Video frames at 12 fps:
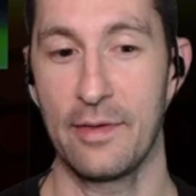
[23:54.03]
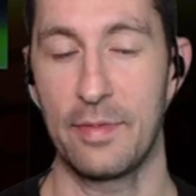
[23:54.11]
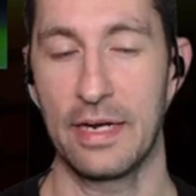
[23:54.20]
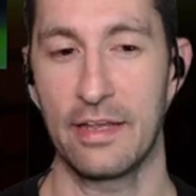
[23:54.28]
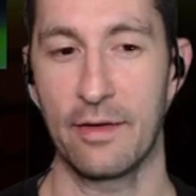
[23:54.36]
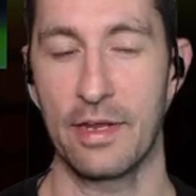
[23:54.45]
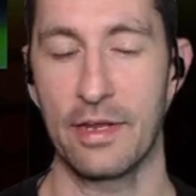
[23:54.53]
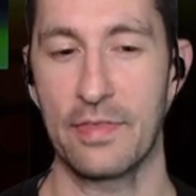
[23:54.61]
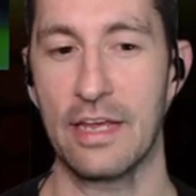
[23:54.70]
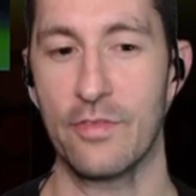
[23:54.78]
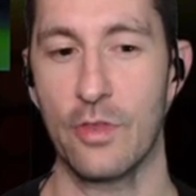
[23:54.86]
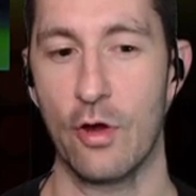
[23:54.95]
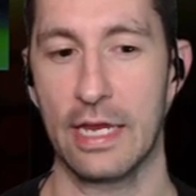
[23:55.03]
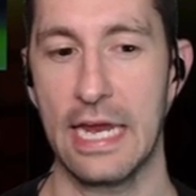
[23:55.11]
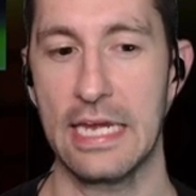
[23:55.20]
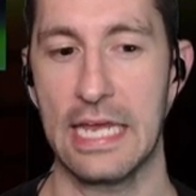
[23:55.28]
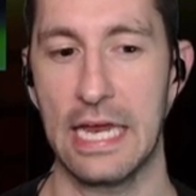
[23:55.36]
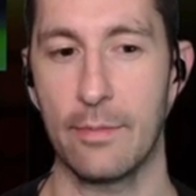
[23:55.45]
But when you think of the
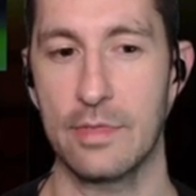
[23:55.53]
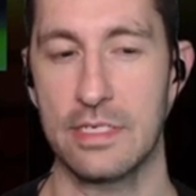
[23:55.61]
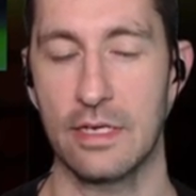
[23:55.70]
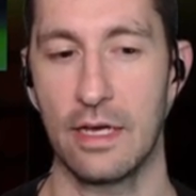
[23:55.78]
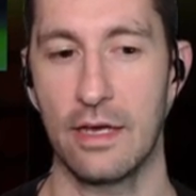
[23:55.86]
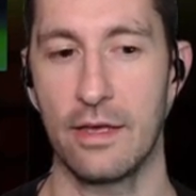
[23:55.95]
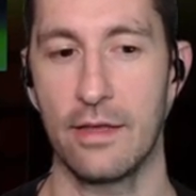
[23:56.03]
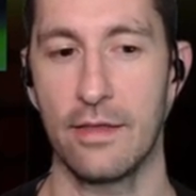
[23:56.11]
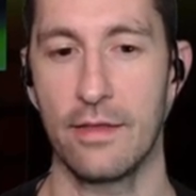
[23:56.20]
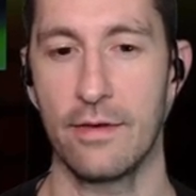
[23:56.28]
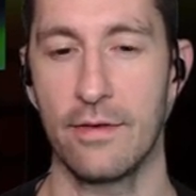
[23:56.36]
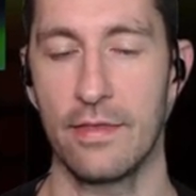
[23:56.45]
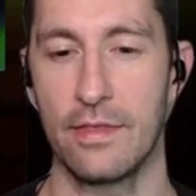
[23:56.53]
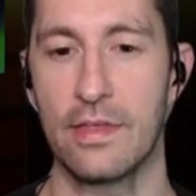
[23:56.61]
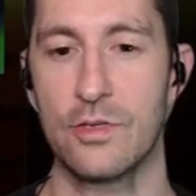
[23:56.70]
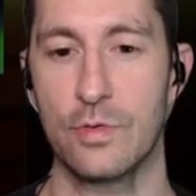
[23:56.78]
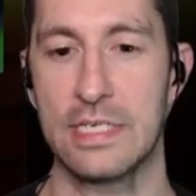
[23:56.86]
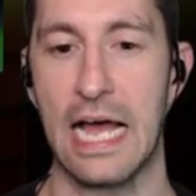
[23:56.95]
arcade games,
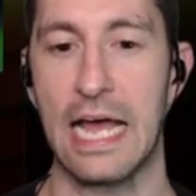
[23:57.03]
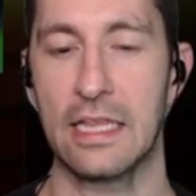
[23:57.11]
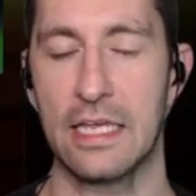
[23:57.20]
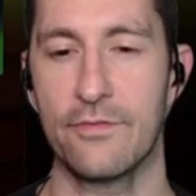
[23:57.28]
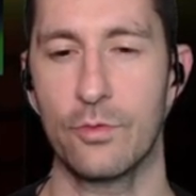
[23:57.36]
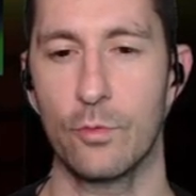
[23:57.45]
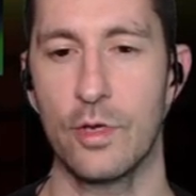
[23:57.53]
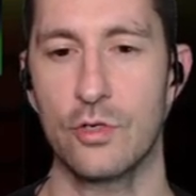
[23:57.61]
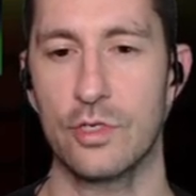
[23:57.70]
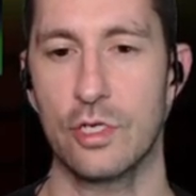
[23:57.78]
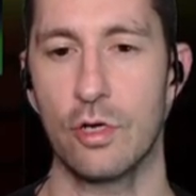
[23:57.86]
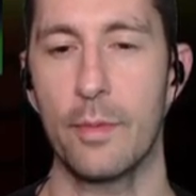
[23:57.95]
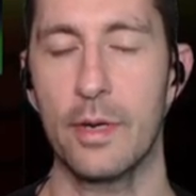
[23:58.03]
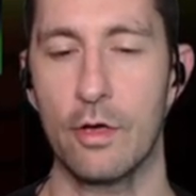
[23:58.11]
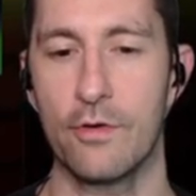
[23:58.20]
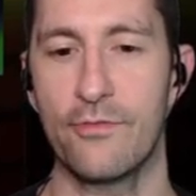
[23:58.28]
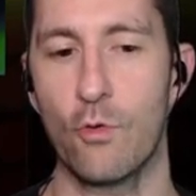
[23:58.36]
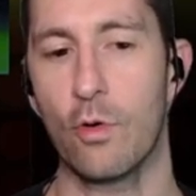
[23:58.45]
this one's highly influential. So I'm going to
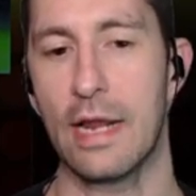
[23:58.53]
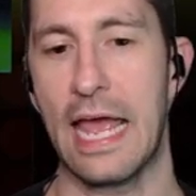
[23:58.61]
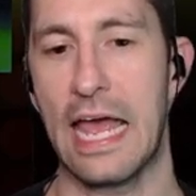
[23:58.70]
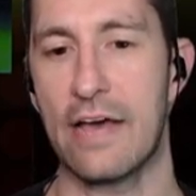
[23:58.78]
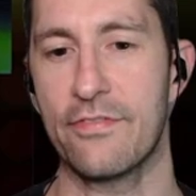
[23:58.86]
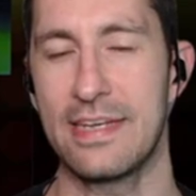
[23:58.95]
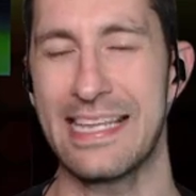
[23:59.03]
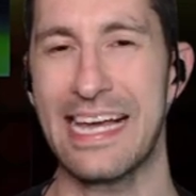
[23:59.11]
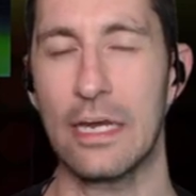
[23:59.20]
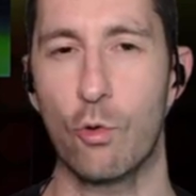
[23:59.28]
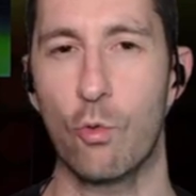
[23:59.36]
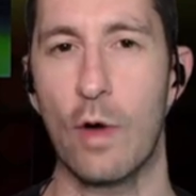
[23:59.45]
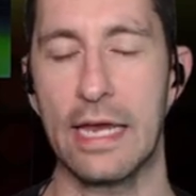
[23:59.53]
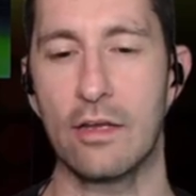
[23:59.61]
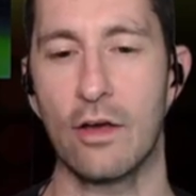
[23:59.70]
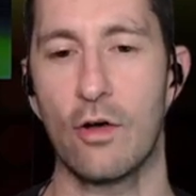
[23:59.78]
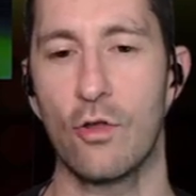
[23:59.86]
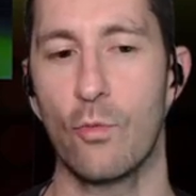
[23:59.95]
go 4.5, not
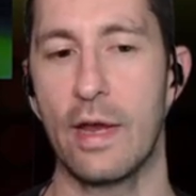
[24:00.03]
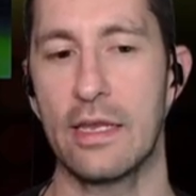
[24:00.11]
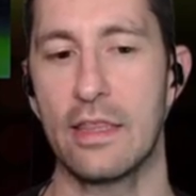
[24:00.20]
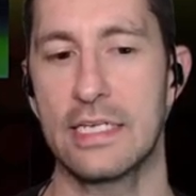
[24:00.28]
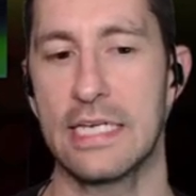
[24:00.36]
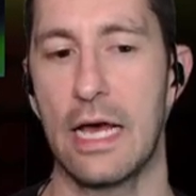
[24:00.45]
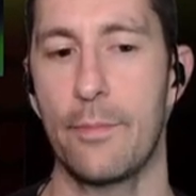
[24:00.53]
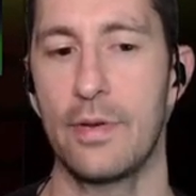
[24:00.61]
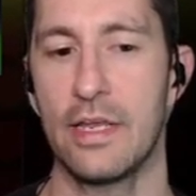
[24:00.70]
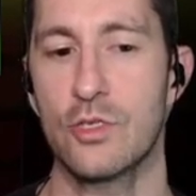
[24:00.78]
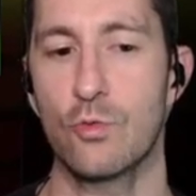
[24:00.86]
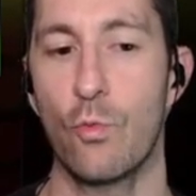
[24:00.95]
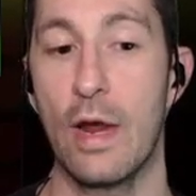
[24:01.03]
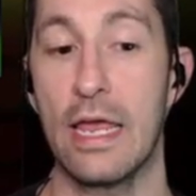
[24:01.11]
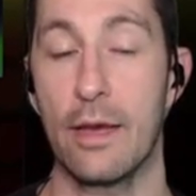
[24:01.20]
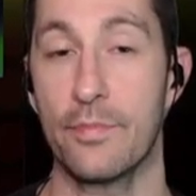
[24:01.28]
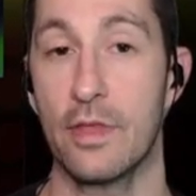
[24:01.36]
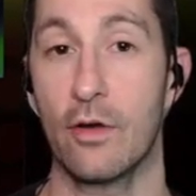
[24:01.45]
quite all the way to the top, but it's way
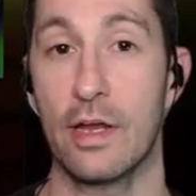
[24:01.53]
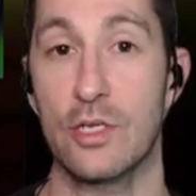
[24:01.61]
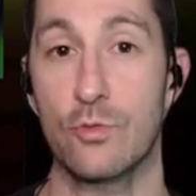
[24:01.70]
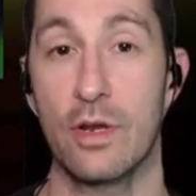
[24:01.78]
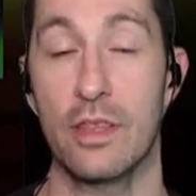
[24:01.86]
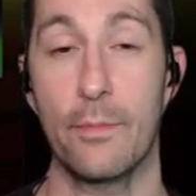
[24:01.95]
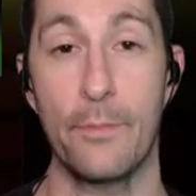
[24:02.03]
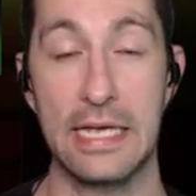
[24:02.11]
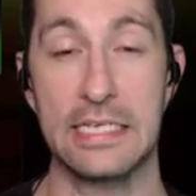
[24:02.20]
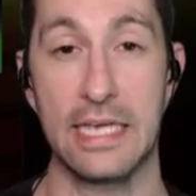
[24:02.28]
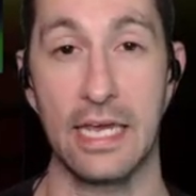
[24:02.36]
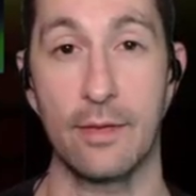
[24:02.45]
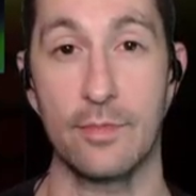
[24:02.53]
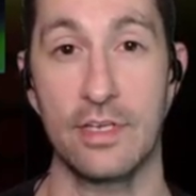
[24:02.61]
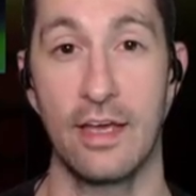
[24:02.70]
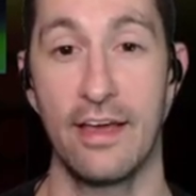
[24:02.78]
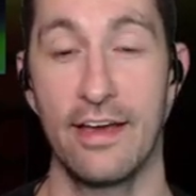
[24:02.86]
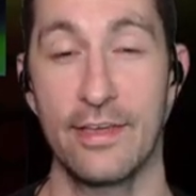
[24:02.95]
up there as one of the best
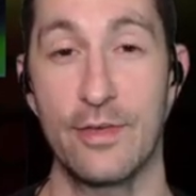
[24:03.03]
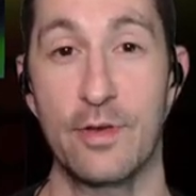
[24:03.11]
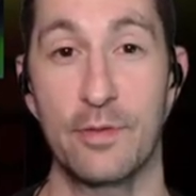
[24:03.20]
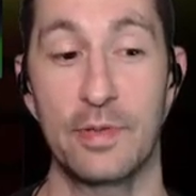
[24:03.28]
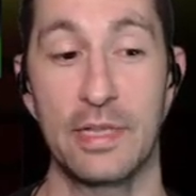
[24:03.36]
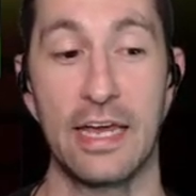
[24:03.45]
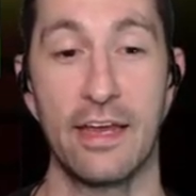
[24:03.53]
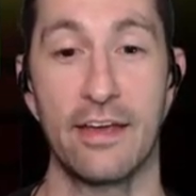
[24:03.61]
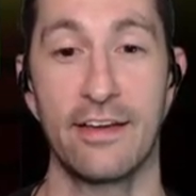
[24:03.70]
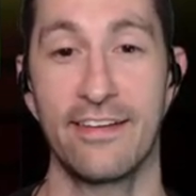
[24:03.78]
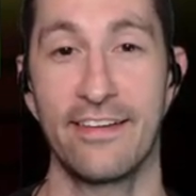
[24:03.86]
games you could play